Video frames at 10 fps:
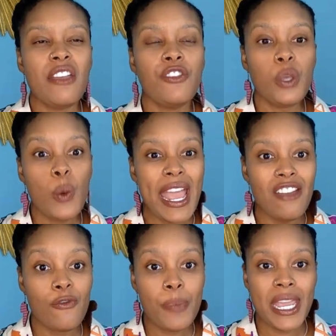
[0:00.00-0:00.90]
if you
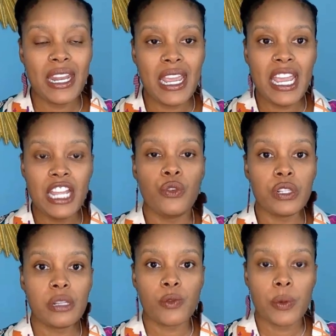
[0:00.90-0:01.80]
have been in
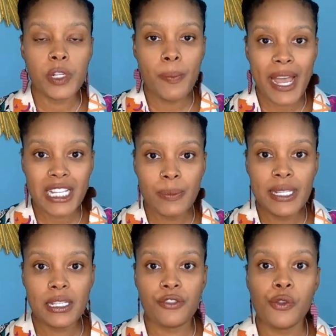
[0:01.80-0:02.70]
your subscription box
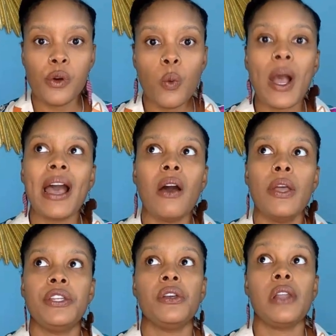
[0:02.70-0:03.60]
business for a
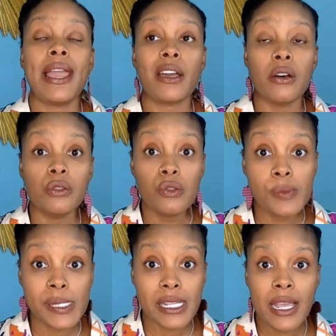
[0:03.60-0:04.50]
while and you're like,
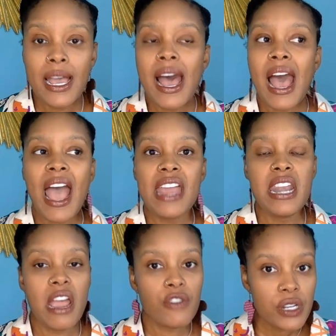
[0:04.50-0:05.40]
oops, I
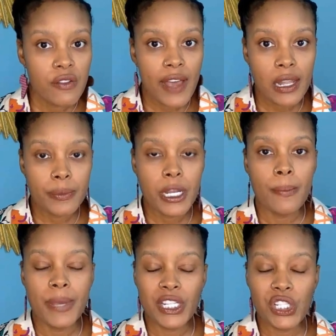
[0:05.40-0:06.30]
never developed
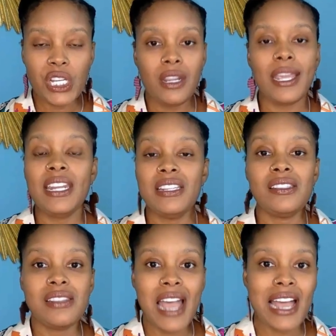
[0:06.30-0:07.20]
a mission. It
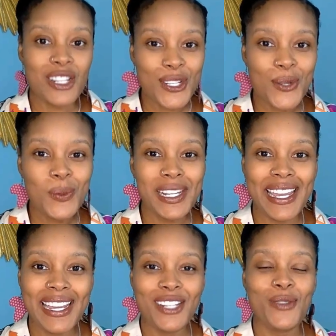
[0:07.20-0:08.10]
is not too
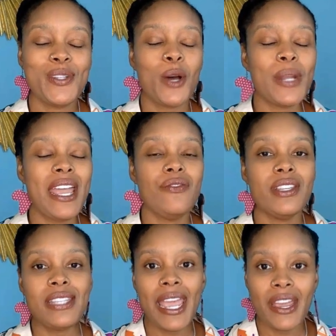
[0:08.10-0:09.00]
late. You don't
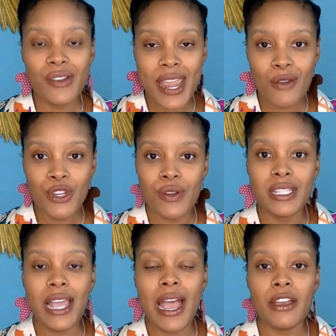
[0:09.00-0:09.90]
have to tear down your
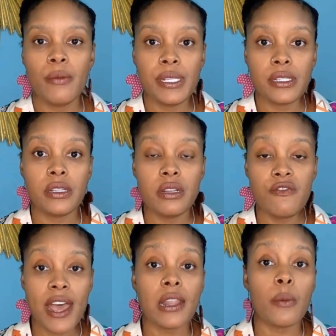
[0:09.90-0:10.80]
entire business to
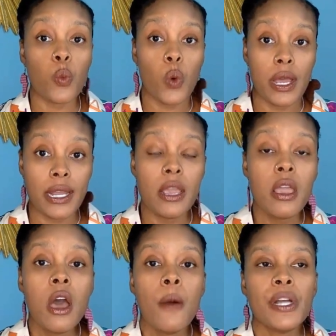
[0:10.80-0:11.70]
develop one,
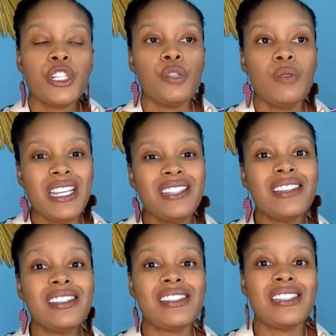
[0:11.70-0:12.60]
but you need
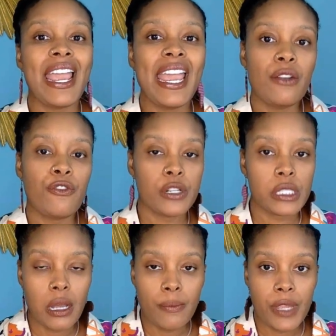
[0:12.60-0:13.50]
to stand for
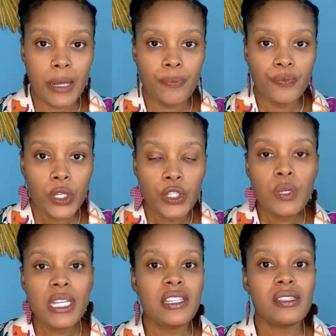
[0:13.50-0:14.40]
something.
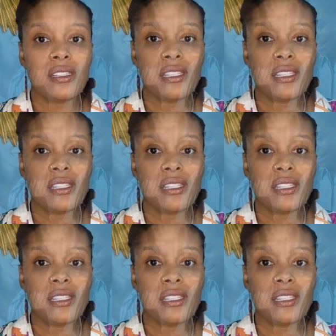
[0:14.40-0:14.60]
You need to